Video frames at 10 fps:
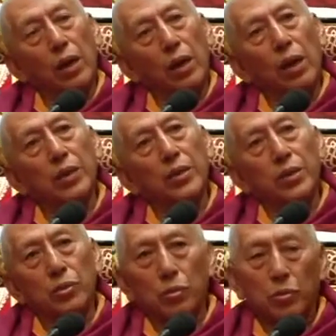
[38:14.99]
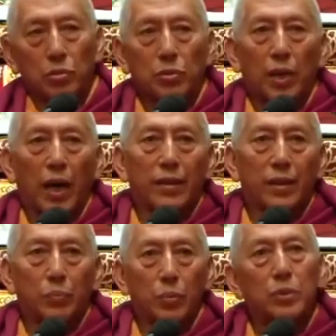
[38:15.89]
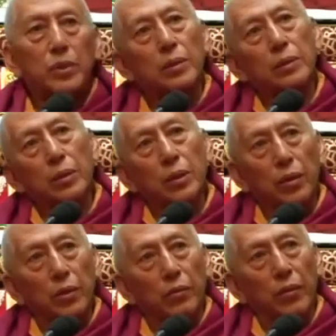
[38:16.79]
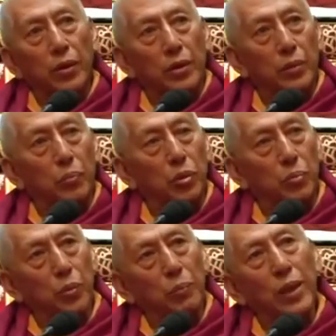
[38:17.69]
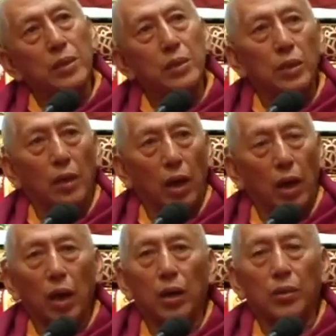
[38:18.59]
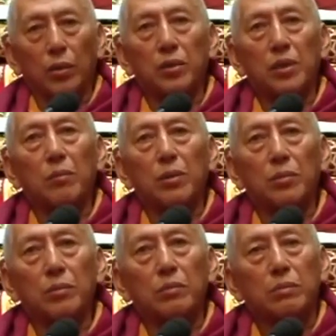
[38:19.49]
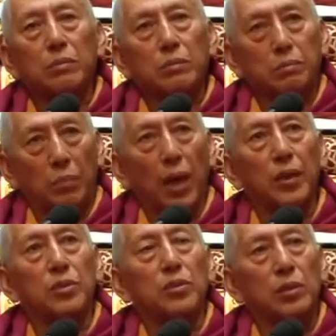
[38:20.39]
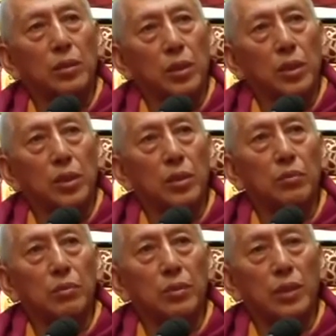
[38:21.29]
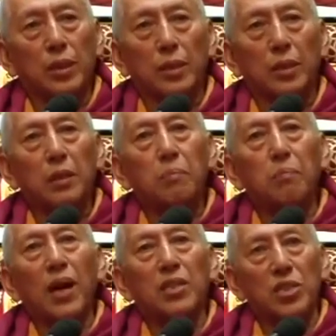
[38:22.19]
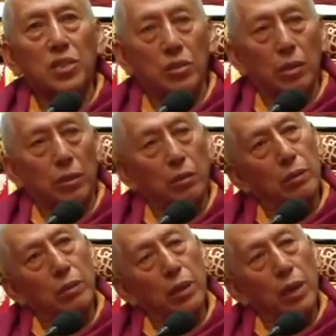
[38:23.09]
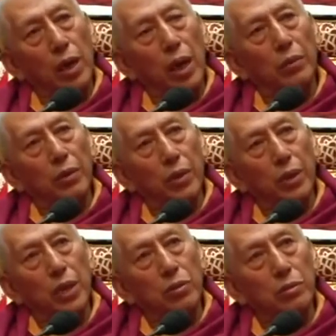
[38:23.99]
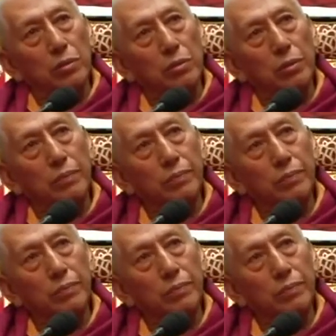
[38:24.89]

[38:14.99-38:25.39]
All the resolutions either put for the postponement or not able to pass due to the partisan among the nations.